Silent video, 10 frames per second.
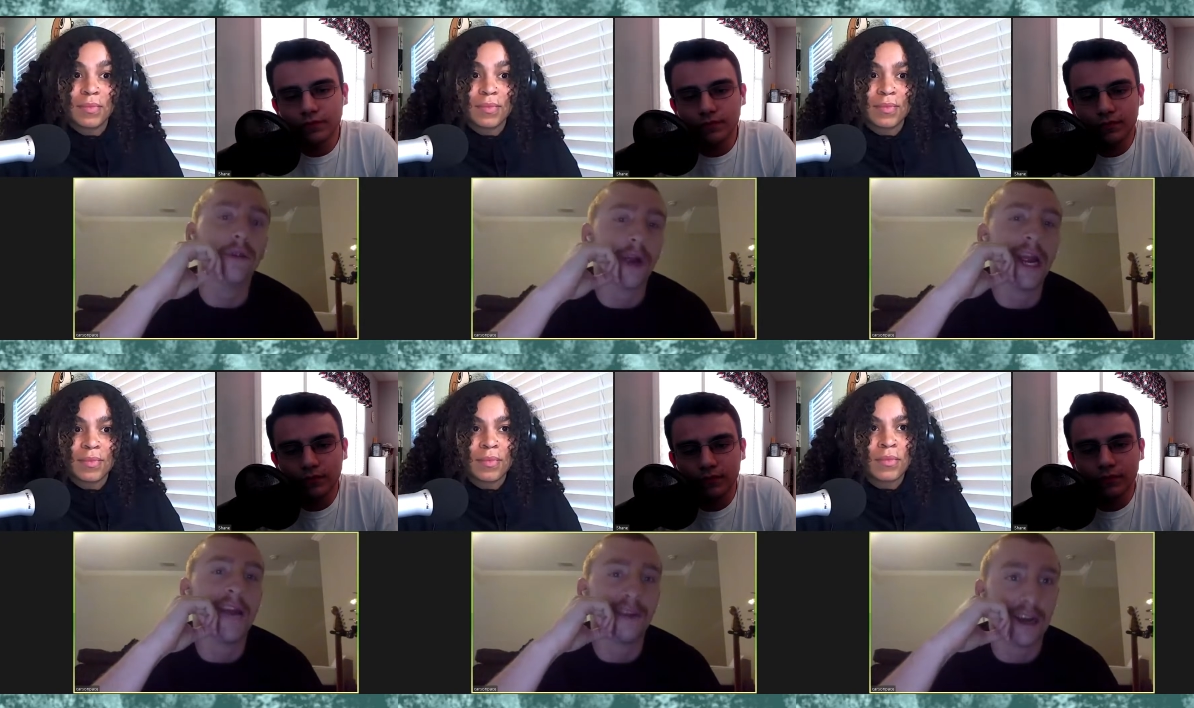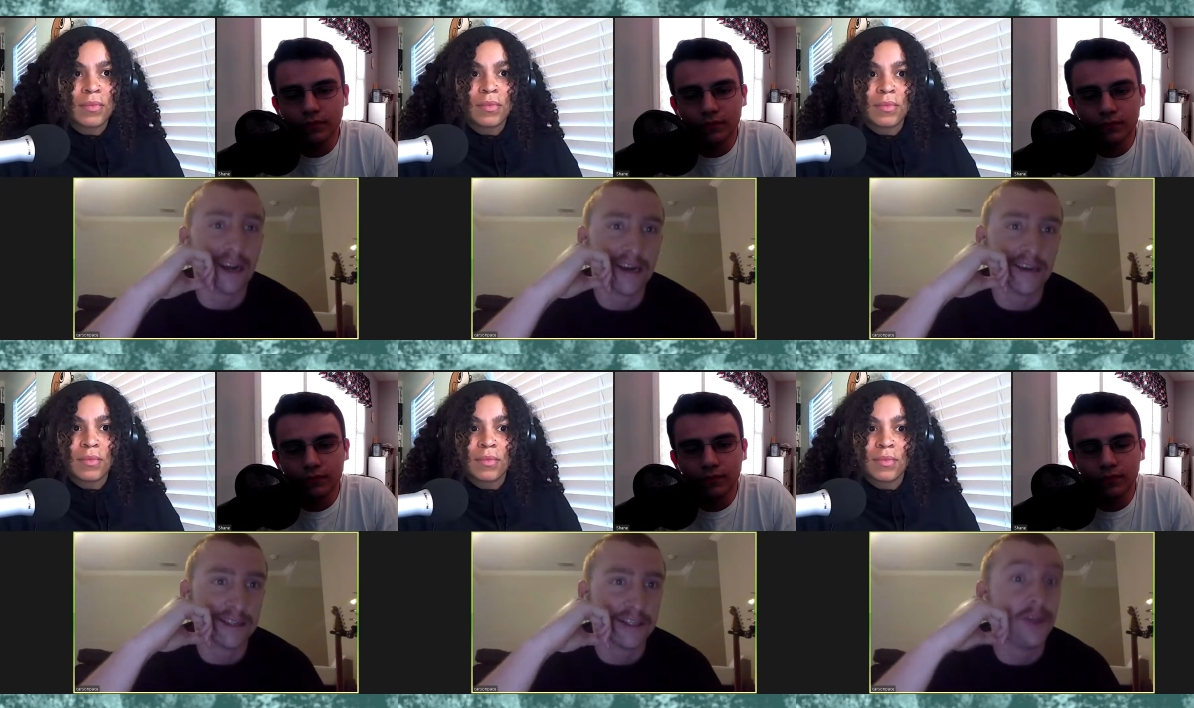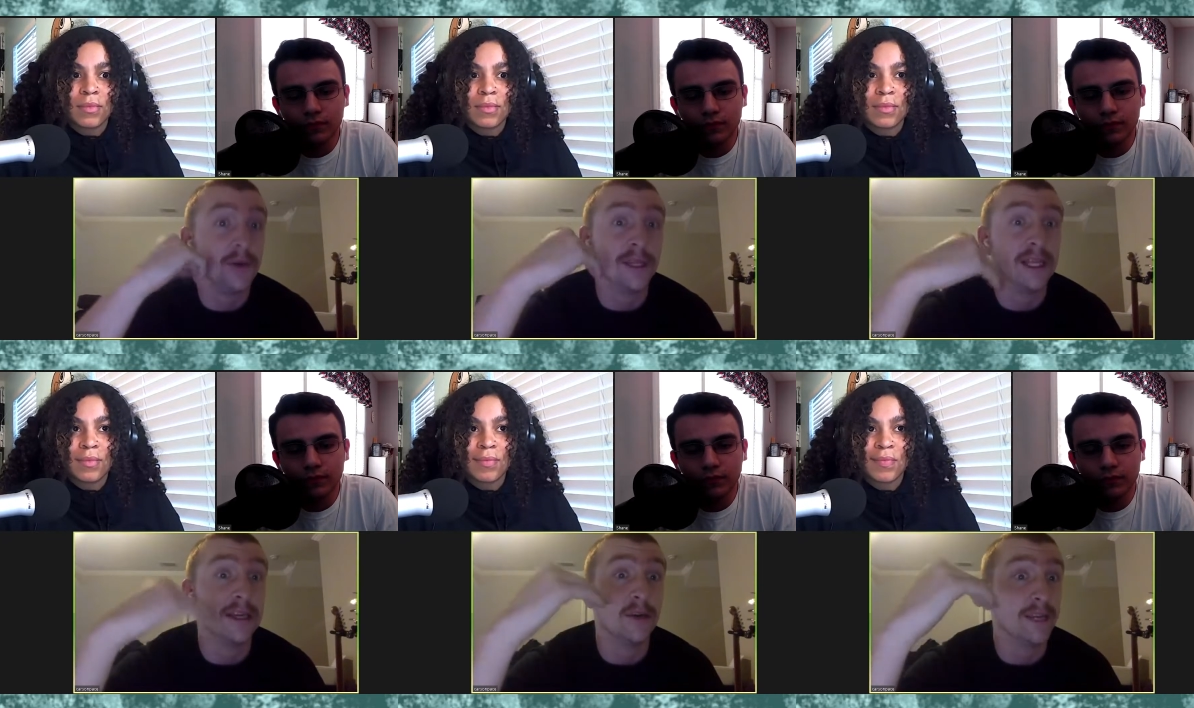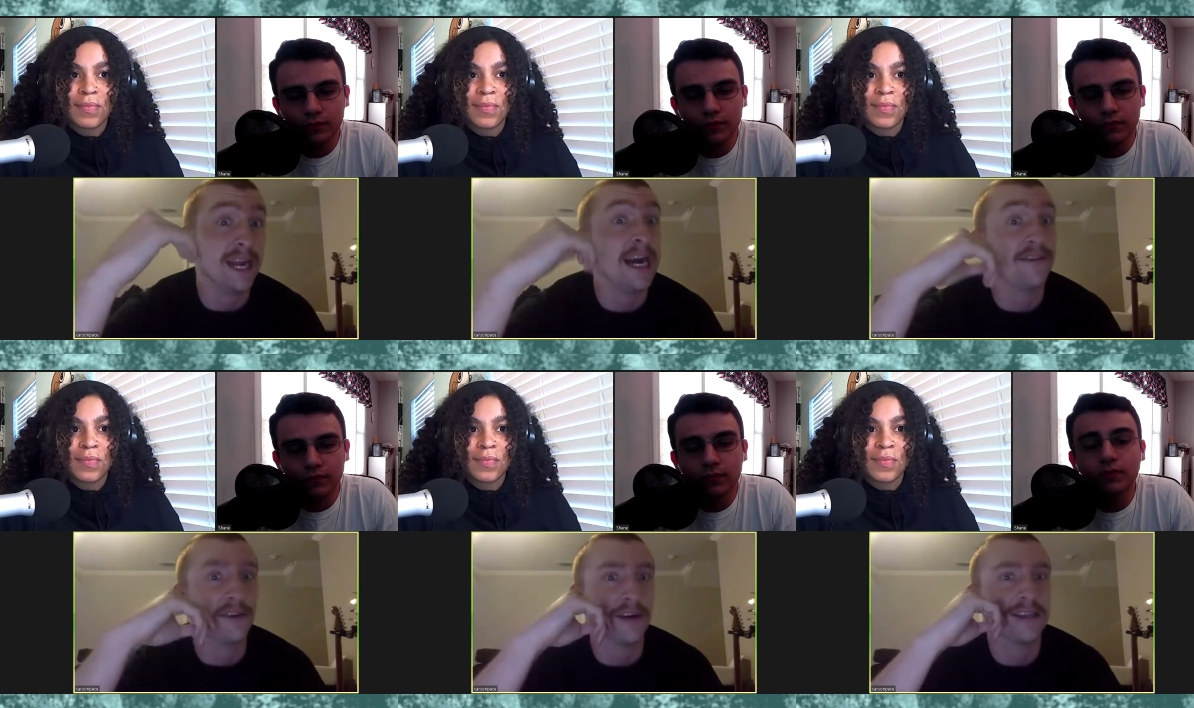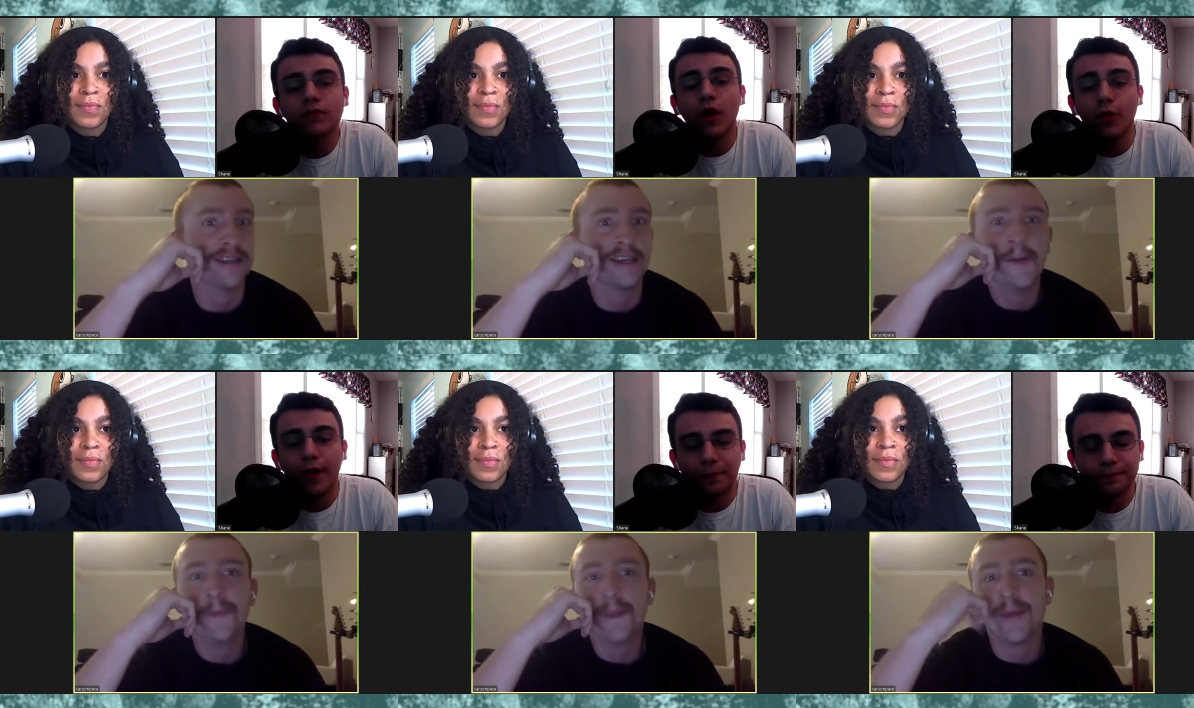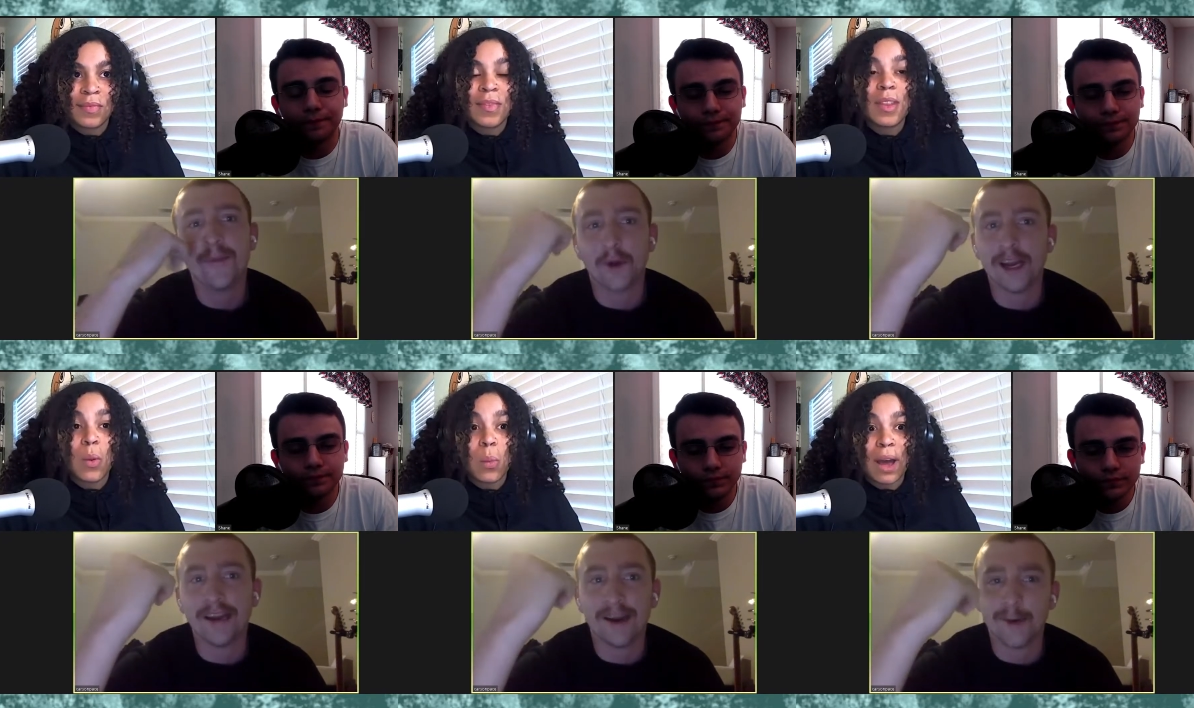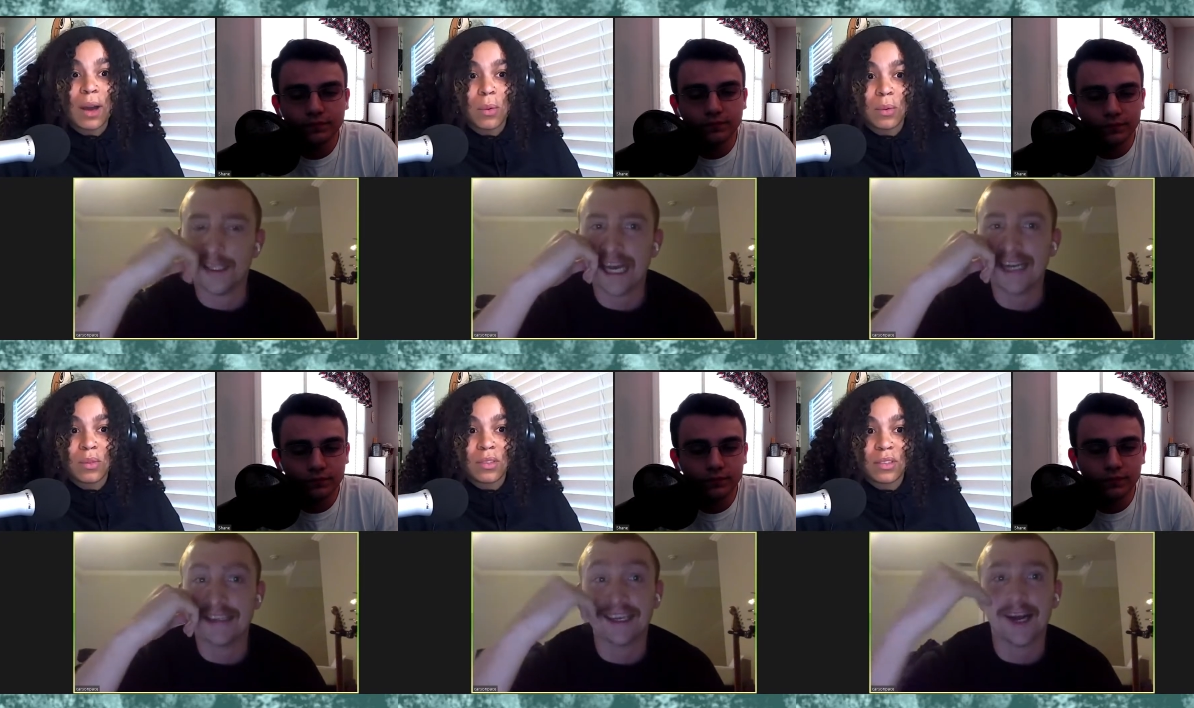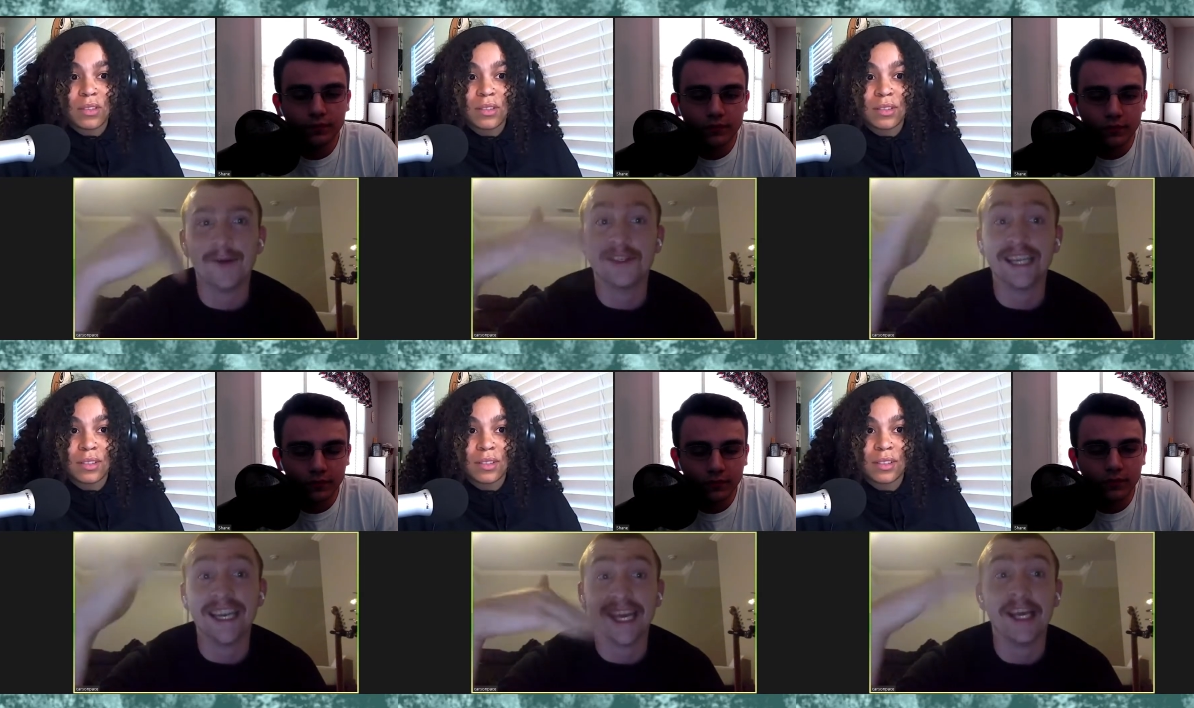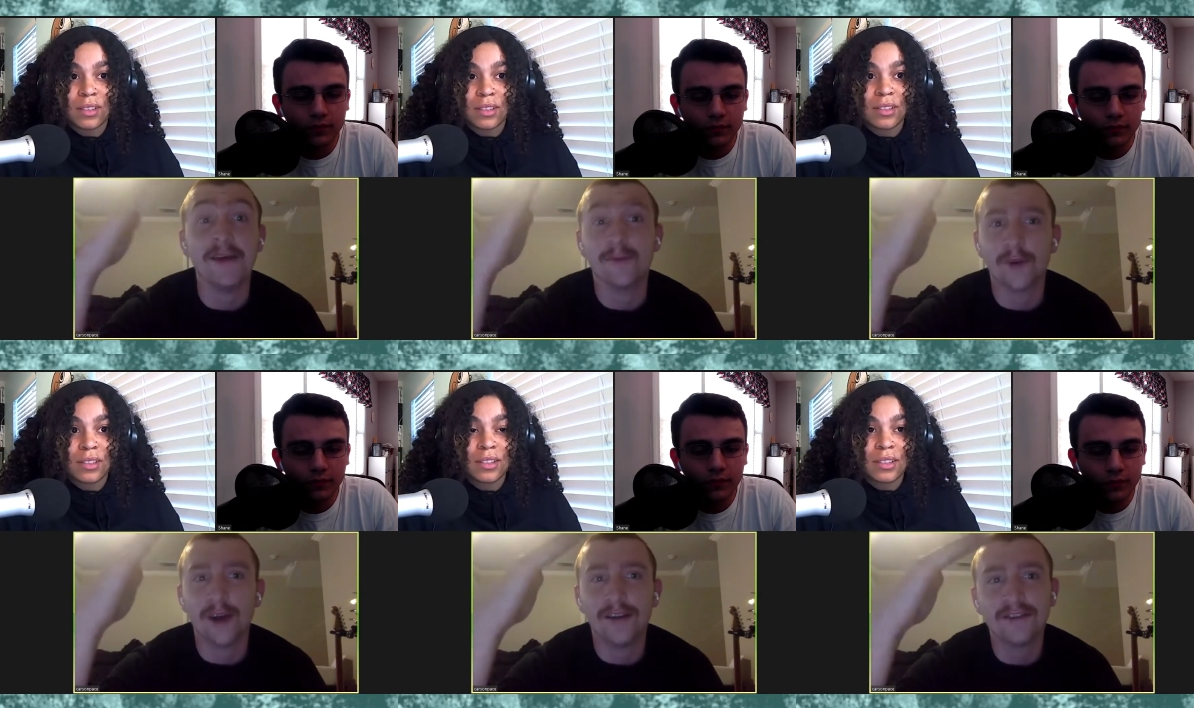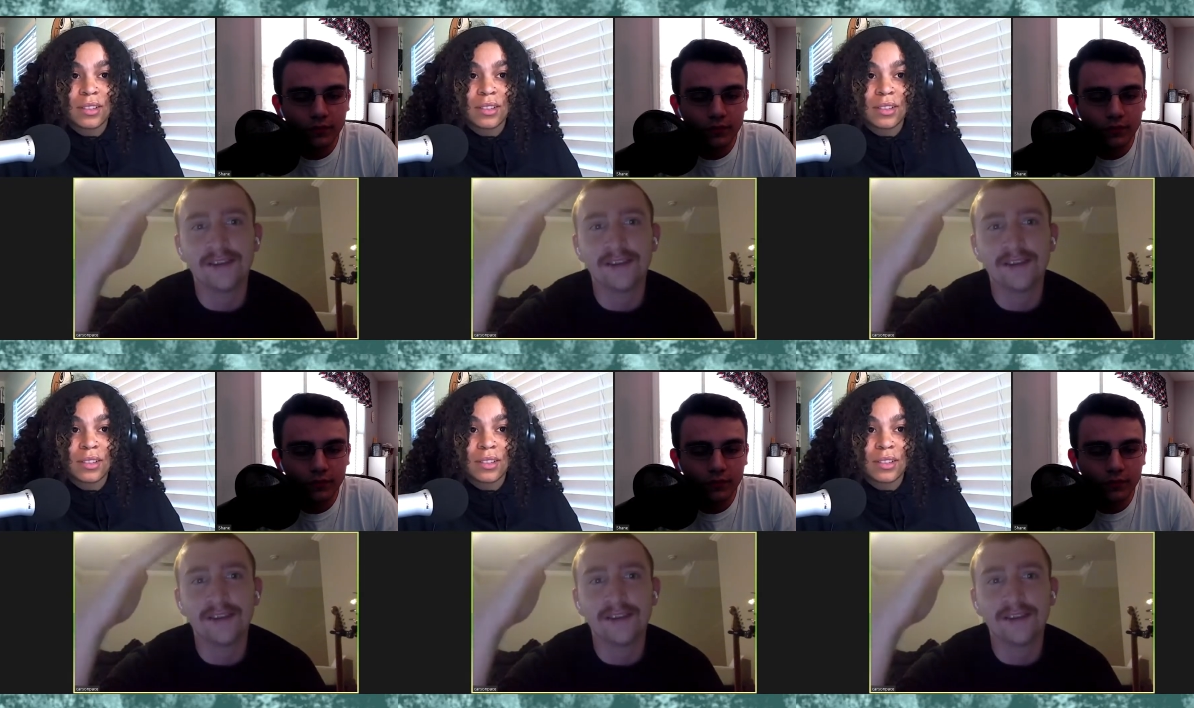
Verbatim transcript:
Speaker 1: Haven got out of the studio a little bit after us. Oh wow! And Brent and I were texting, and I was sending him roughs